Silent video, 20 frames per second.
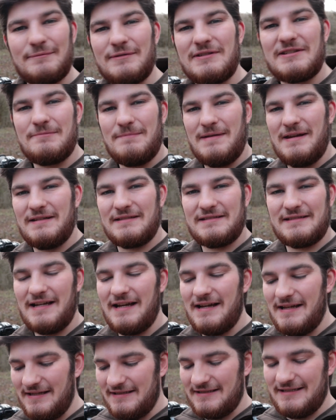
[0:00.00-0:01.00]
which means
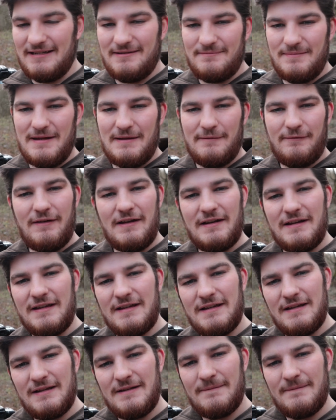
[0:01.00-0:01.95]
that there's going to be a fairly